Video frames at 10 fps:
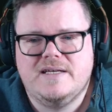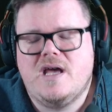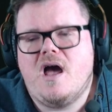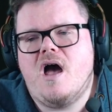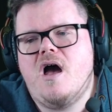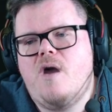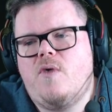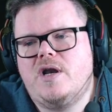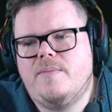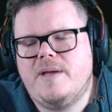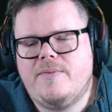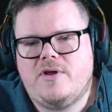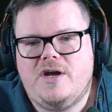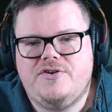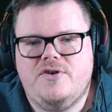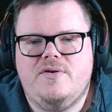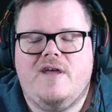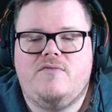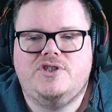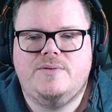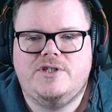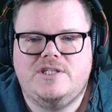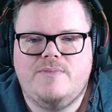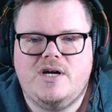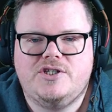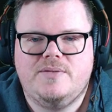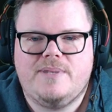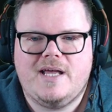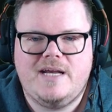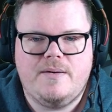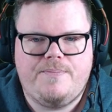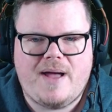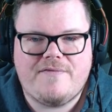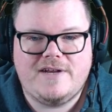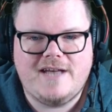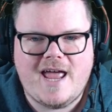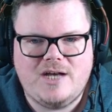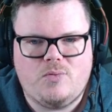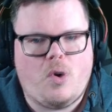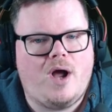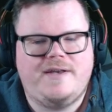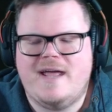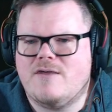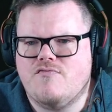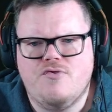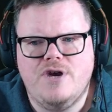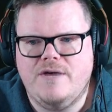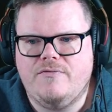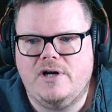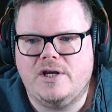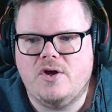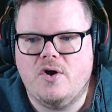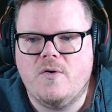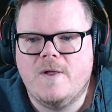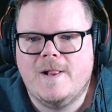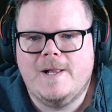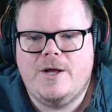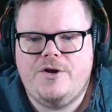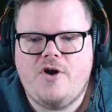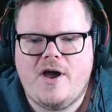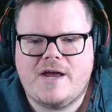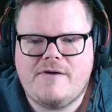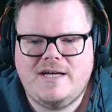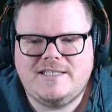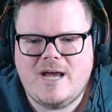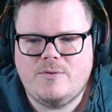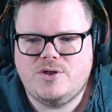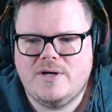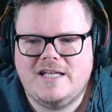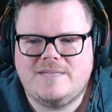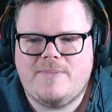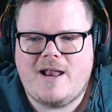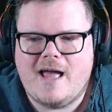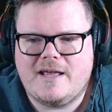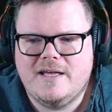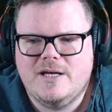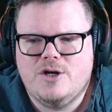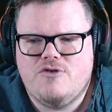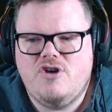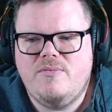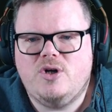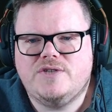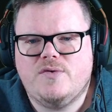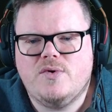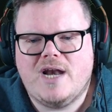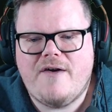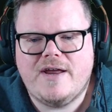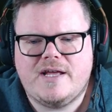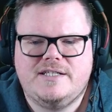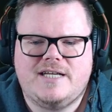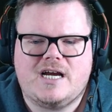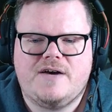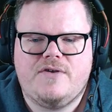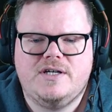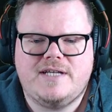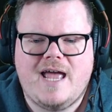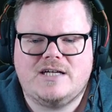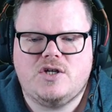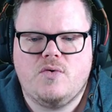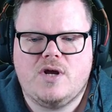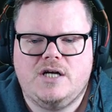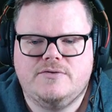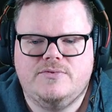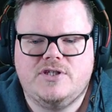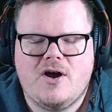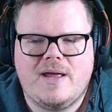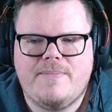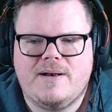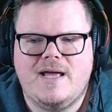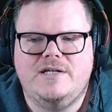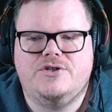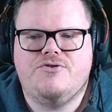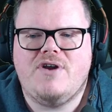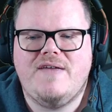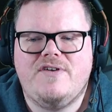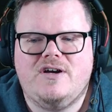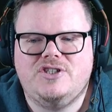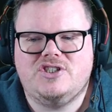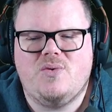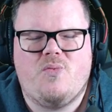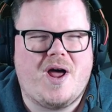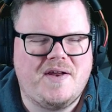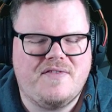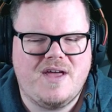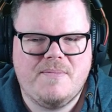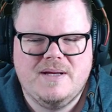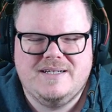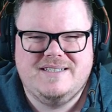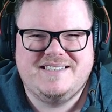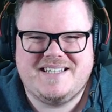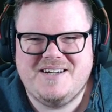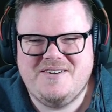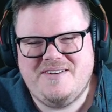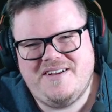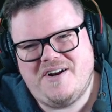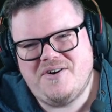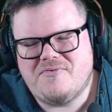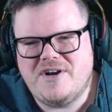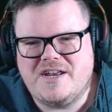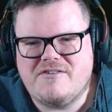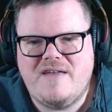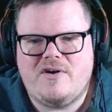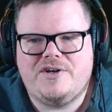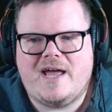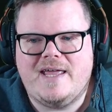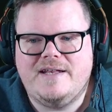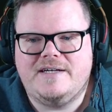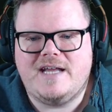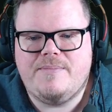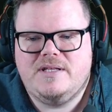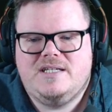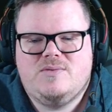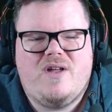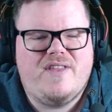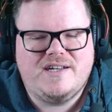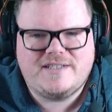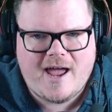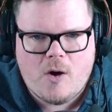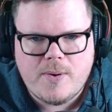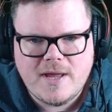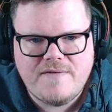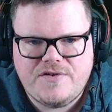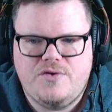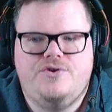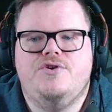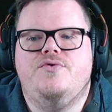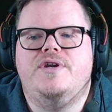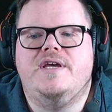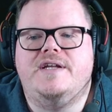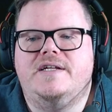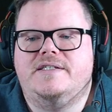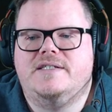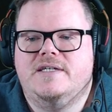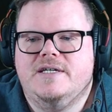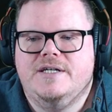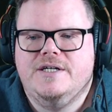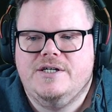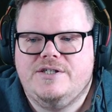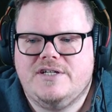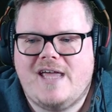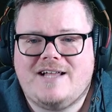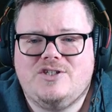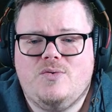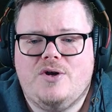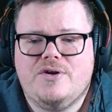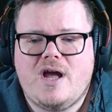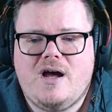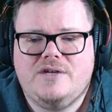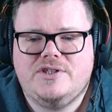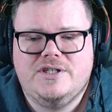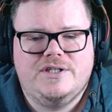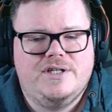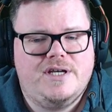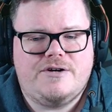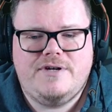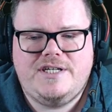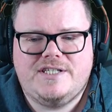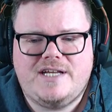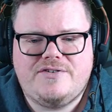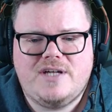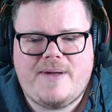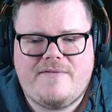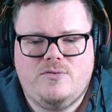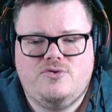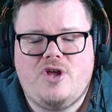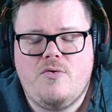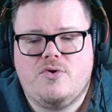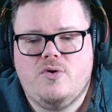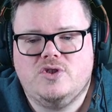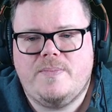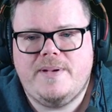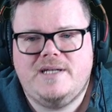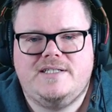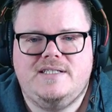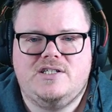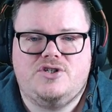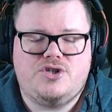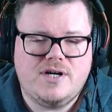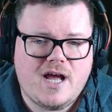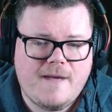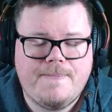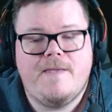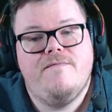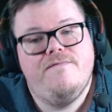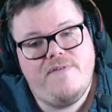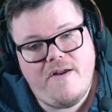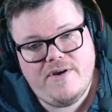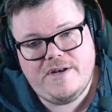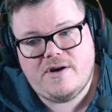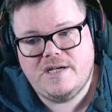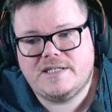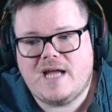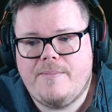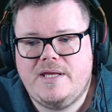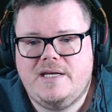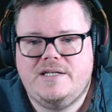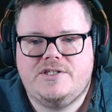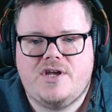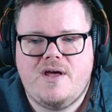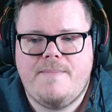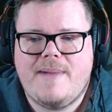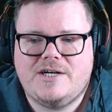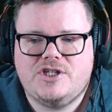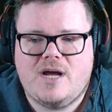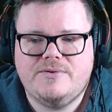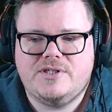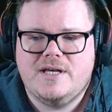One of the people that I do love watching, which is Merchant, played a baffling end white deck. Really, really cool. Knight of Grace helps you against black. Remorseful Cleric, sacrifice exile cards from target player's graveyard. Just the one of them. So, you know, not really graveyard hate in the deck, but there's one there to help if you do need it. Takata Wanderguard. Creatures entering the battlefield don't cause abilities to trigger. Very nice. Come in certain matchups